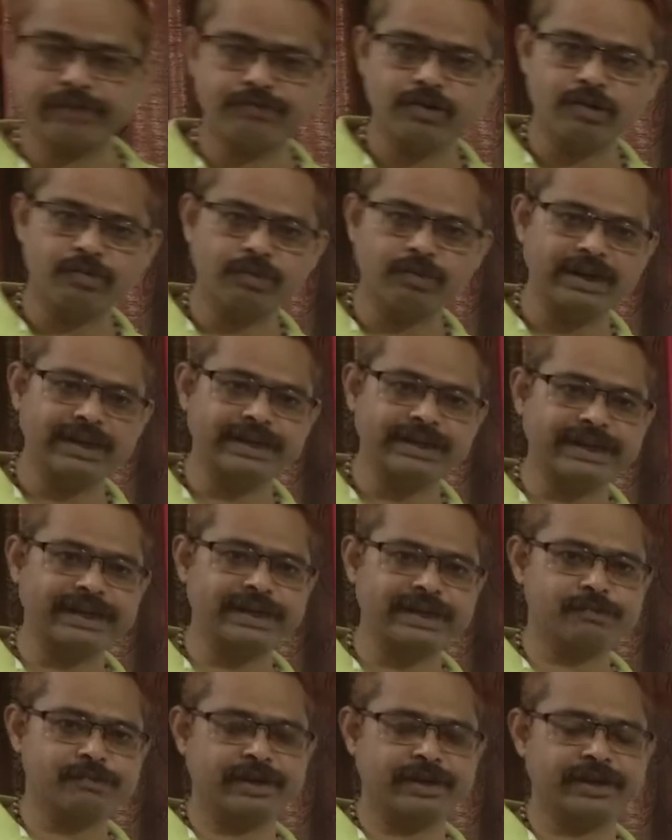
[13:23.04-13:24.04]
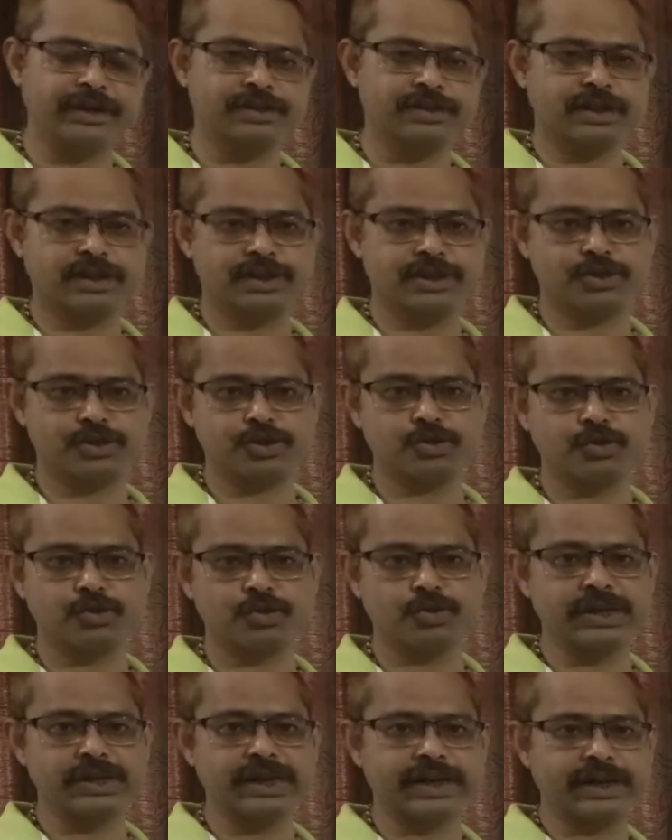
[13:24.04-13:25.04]
or a formula that has been discussed. You
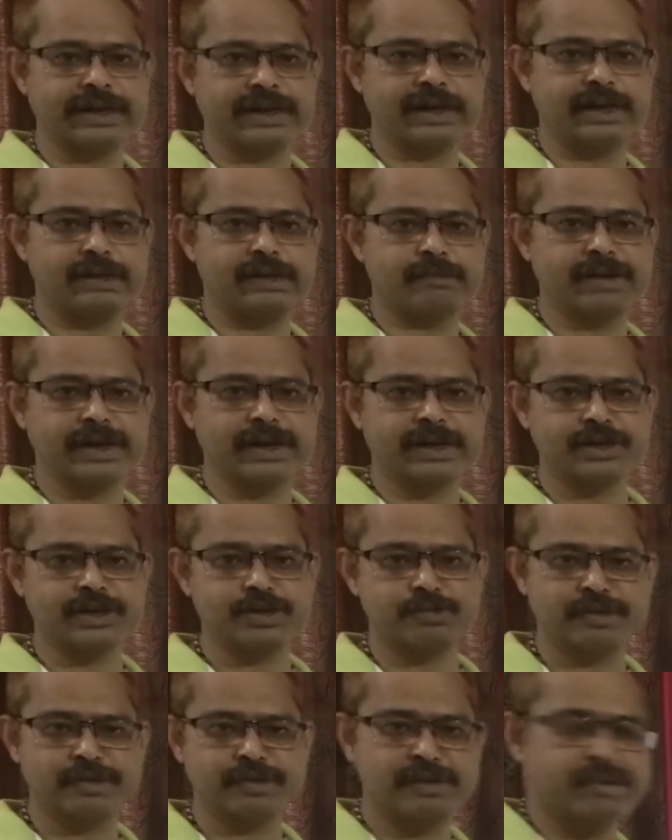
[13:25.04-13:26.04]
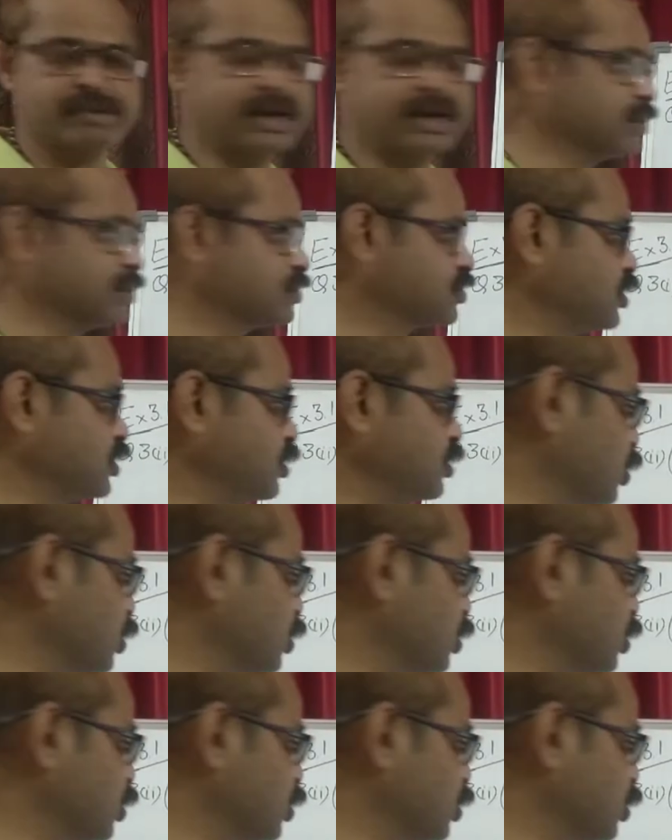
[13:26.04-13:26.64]
know that a minus b minus